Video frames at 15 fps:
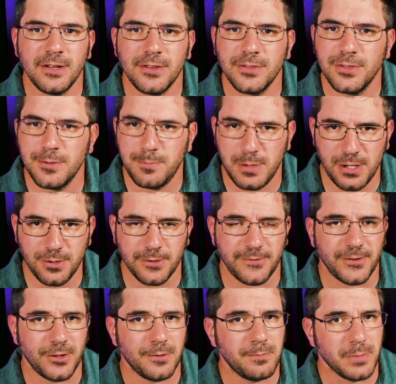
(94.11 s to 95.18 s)
the
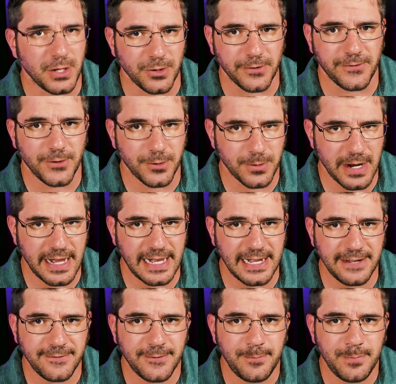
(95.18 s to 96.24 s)
beautiful, beautiful Rive.